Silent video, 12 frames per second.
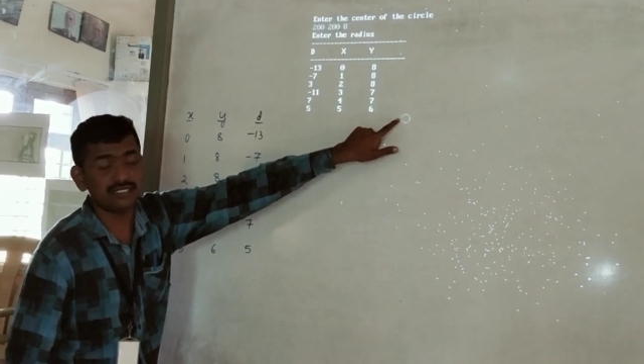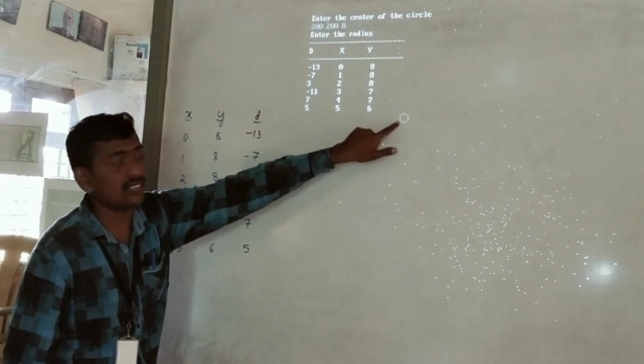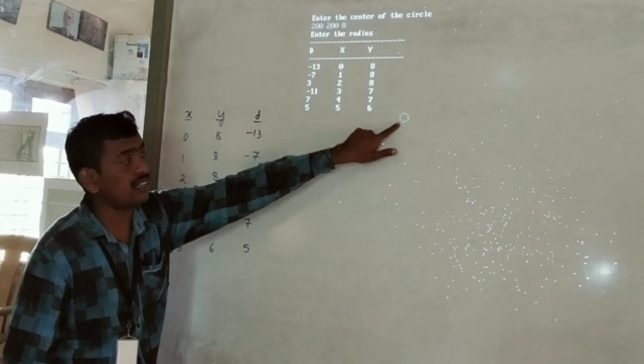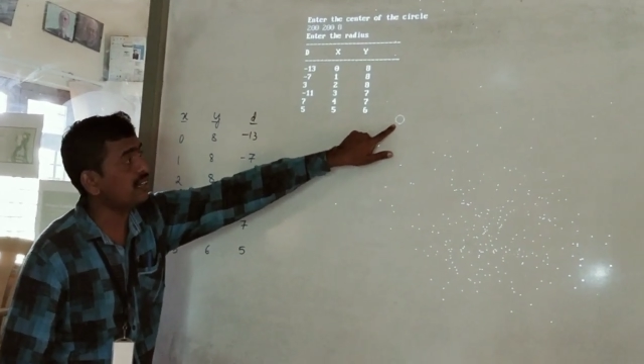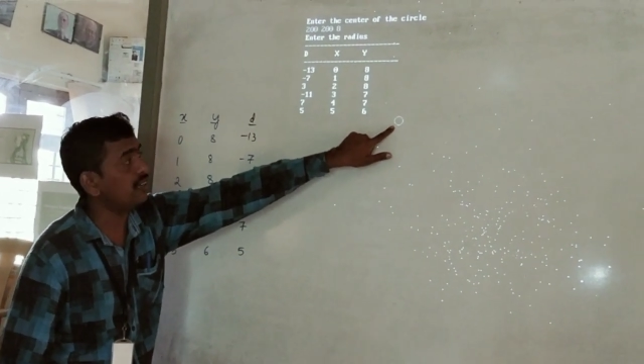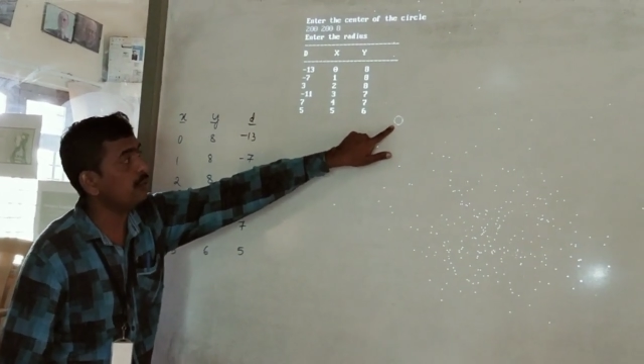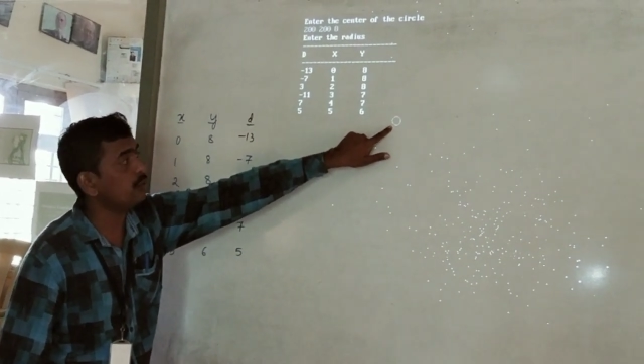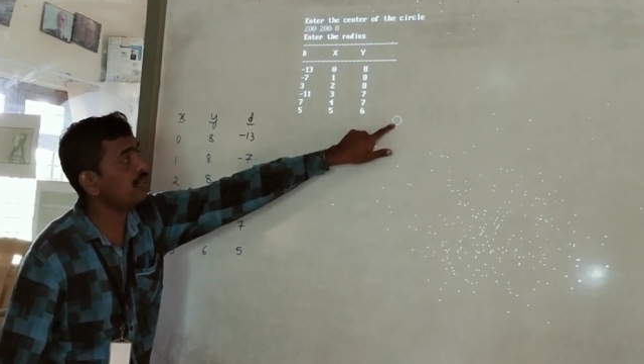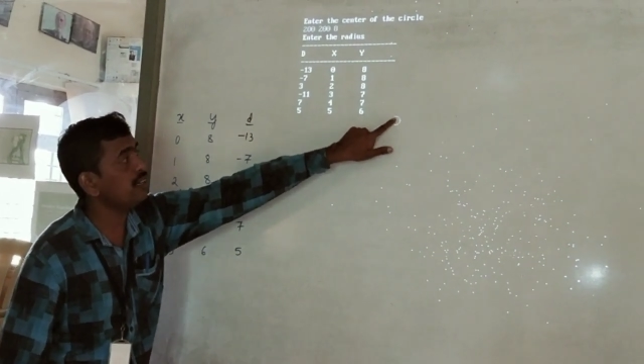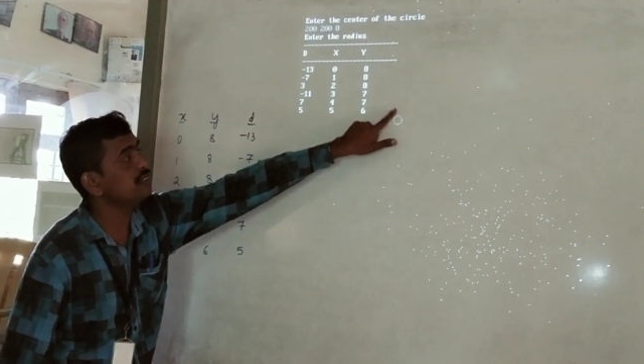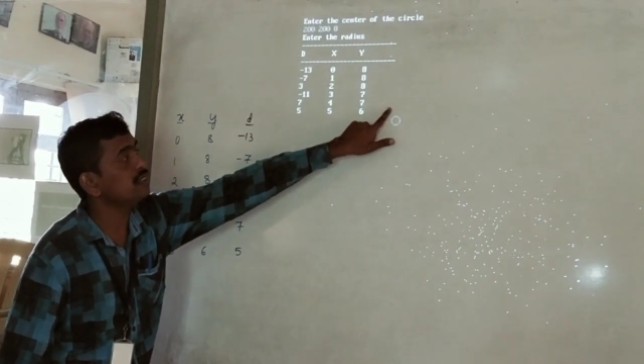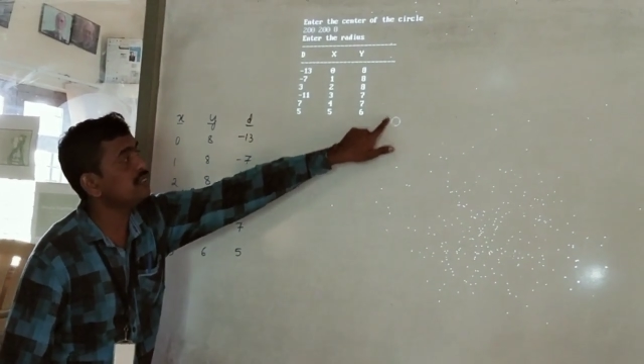circle.
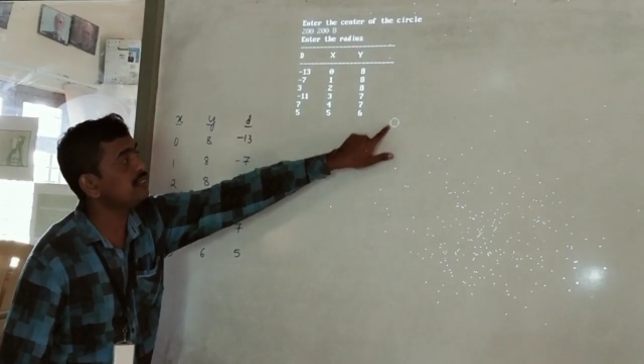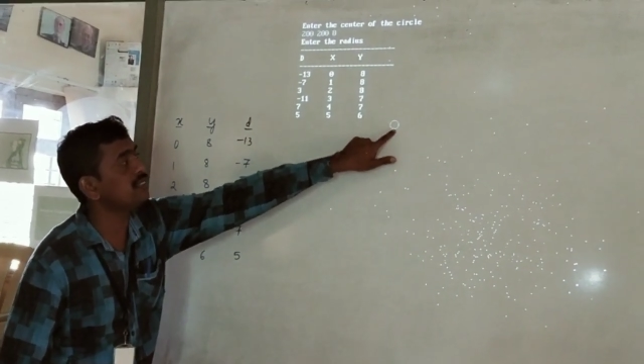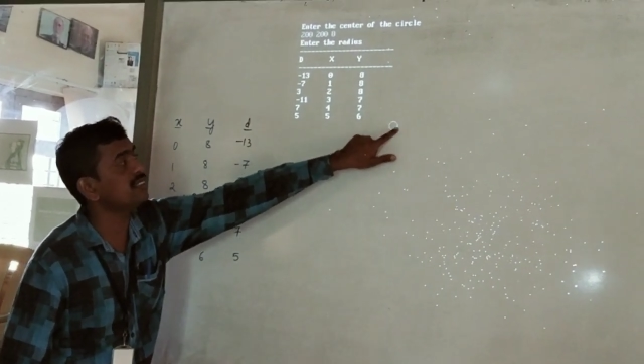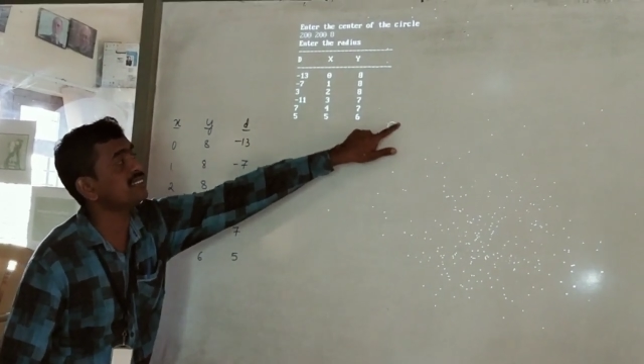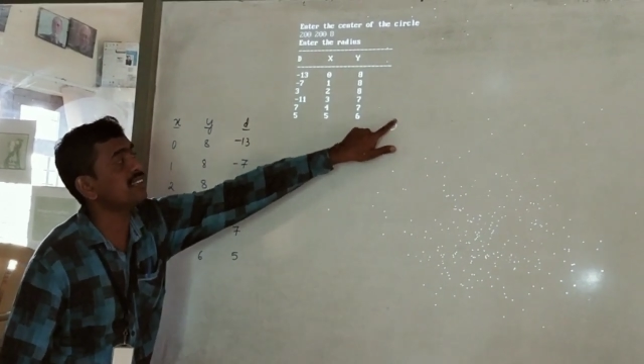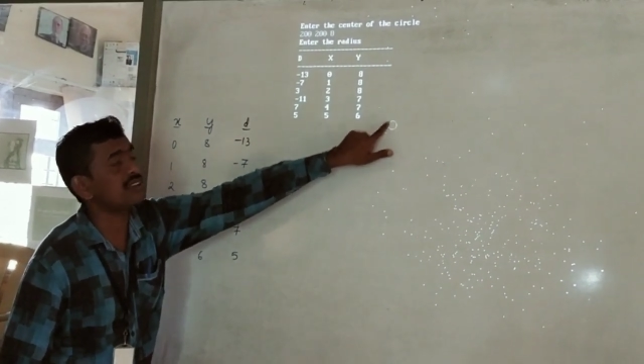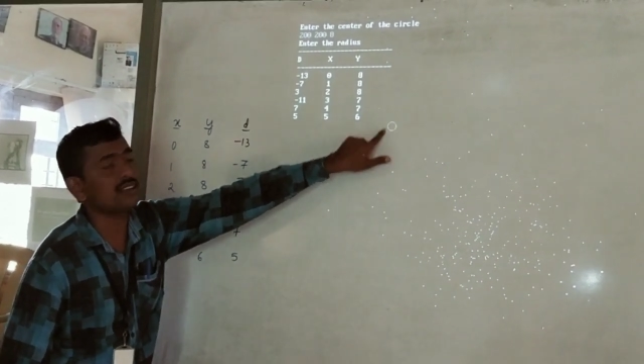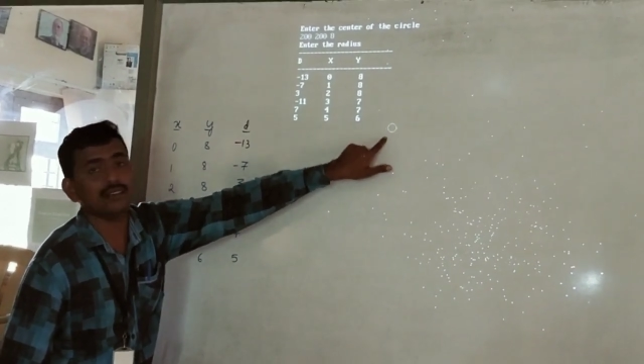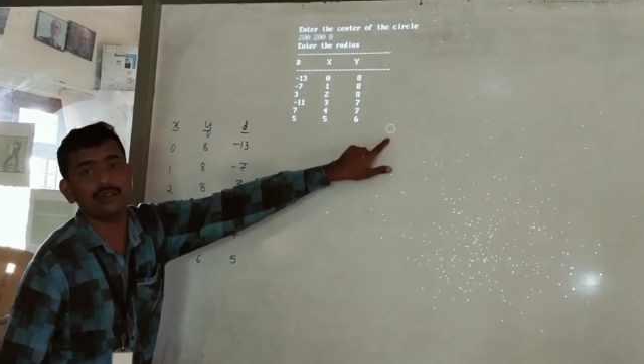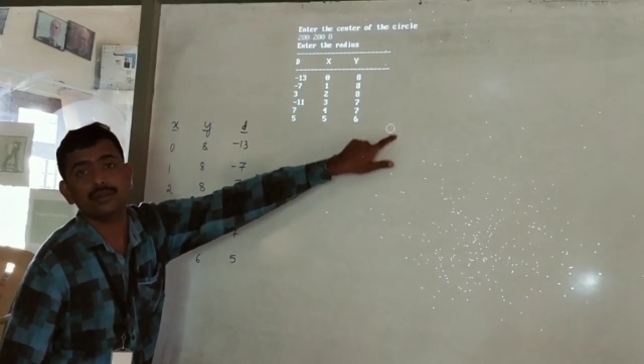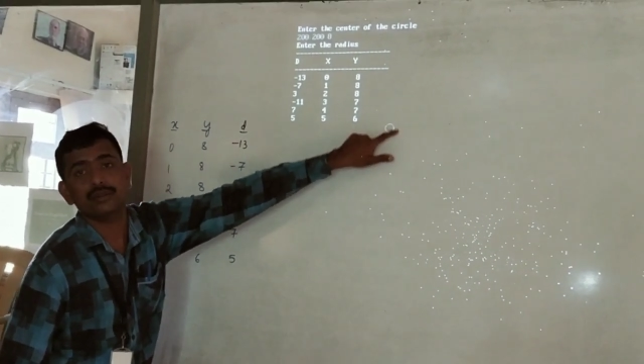Okay, this is the circle.